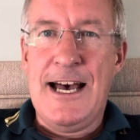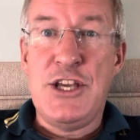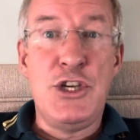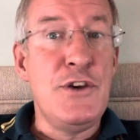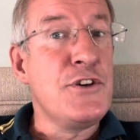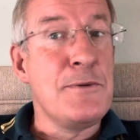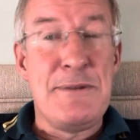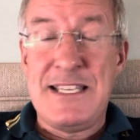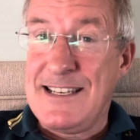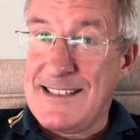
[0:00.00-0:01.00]
you've
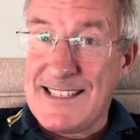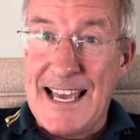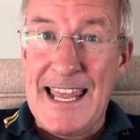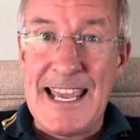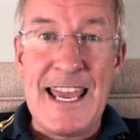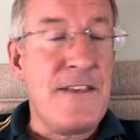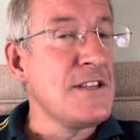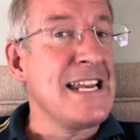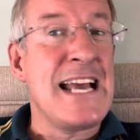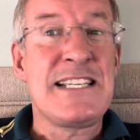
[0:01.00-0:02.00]
committed to selling it, there's
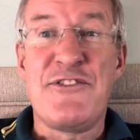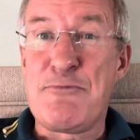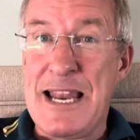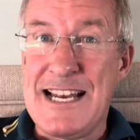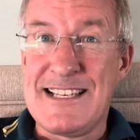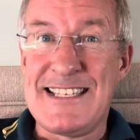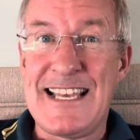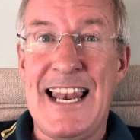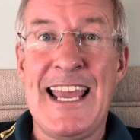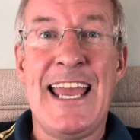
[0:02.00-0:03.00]
an active plan to
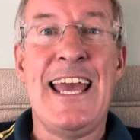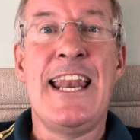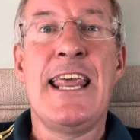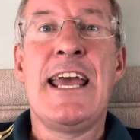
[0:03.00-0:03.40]
selling it,